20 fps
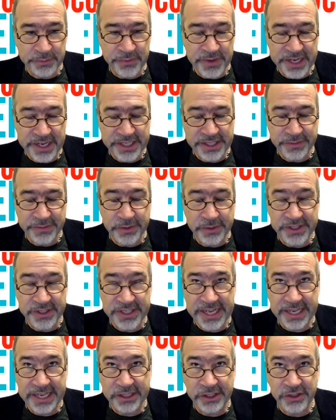Festival.
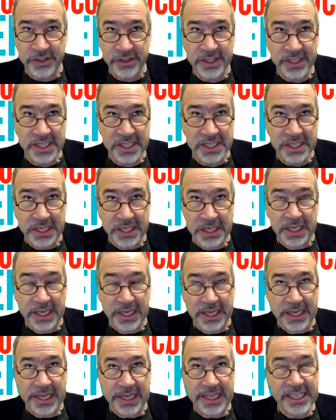
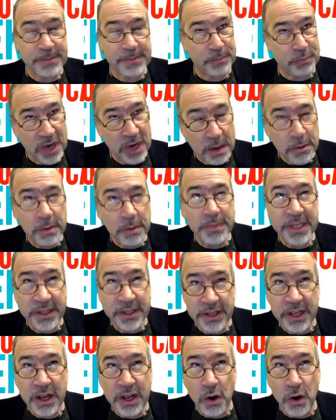It's probably the